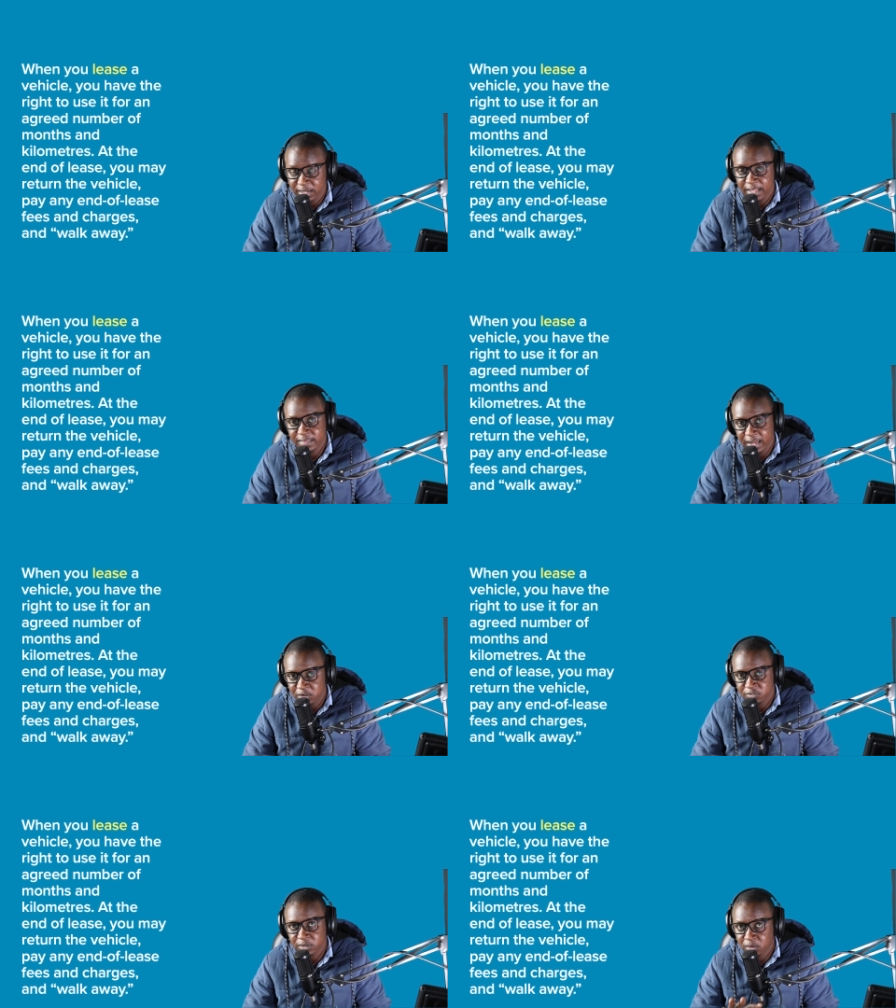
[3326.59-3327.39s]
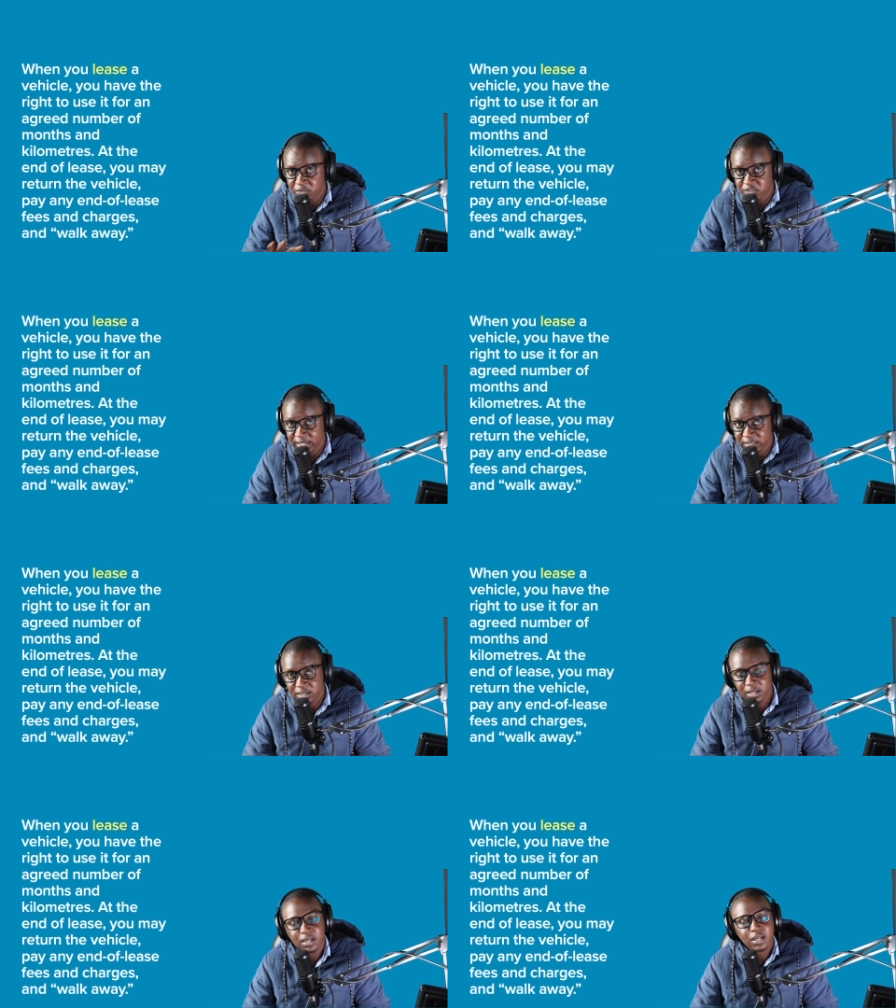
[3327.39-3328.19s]
At the end of the contract,
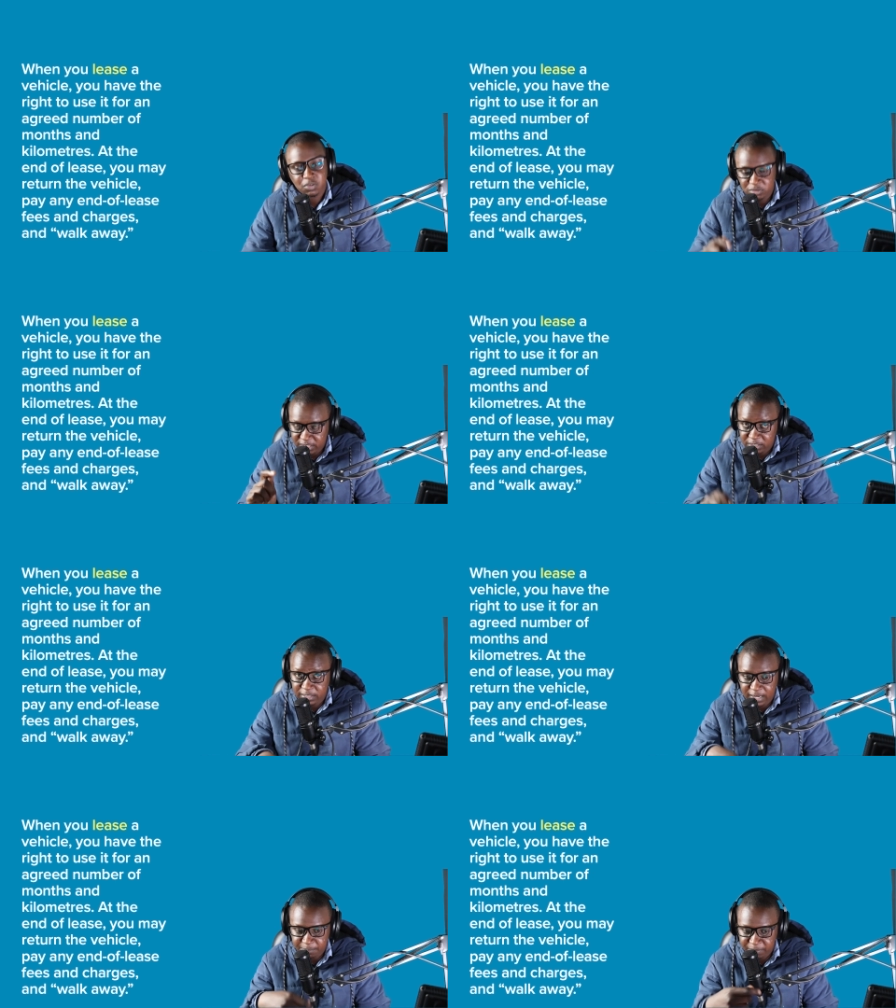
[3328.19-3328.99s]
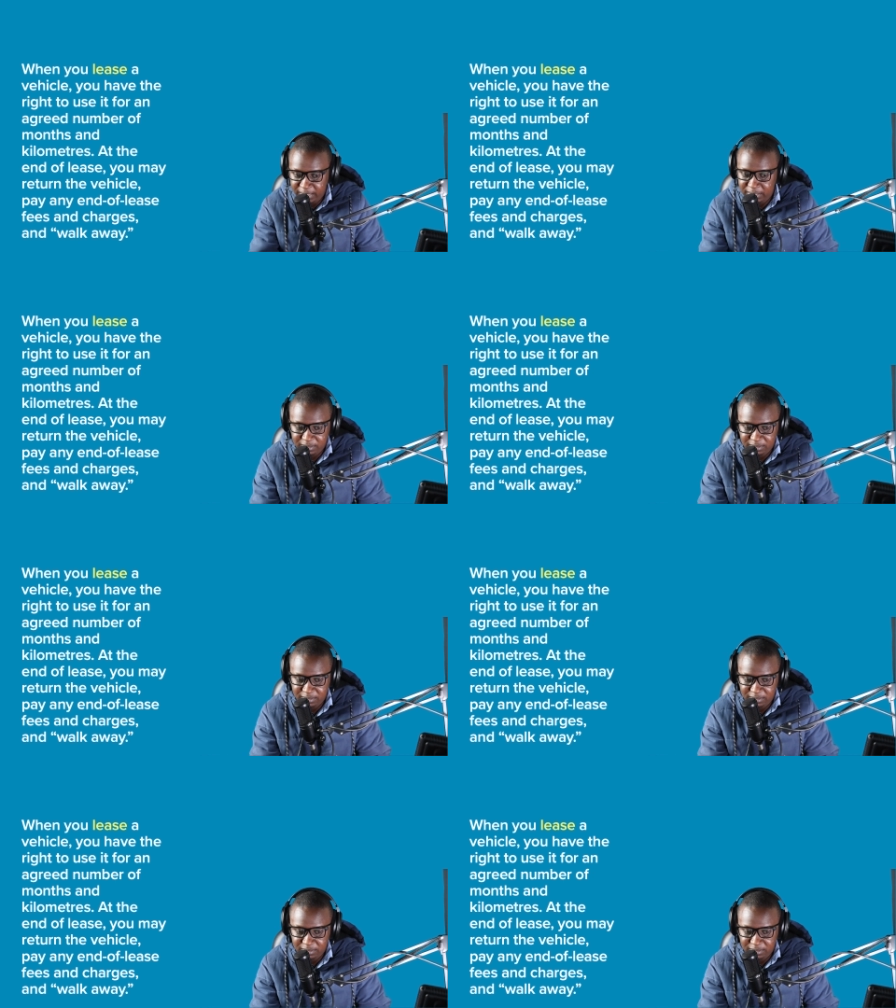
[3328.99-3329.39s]
you take a car back,